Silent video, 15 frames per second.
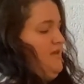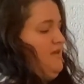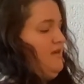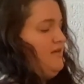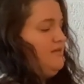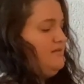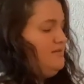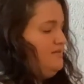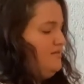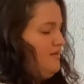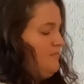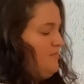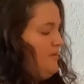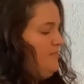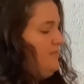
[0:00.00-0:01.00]
Yeah, this
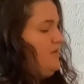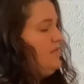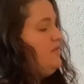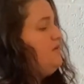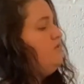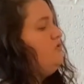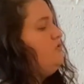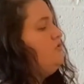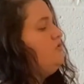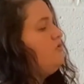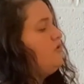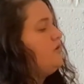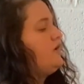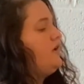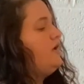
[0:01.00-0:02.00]
stem might be a little too
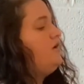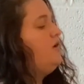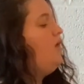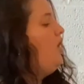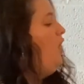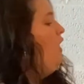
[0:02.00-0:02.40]
crooked.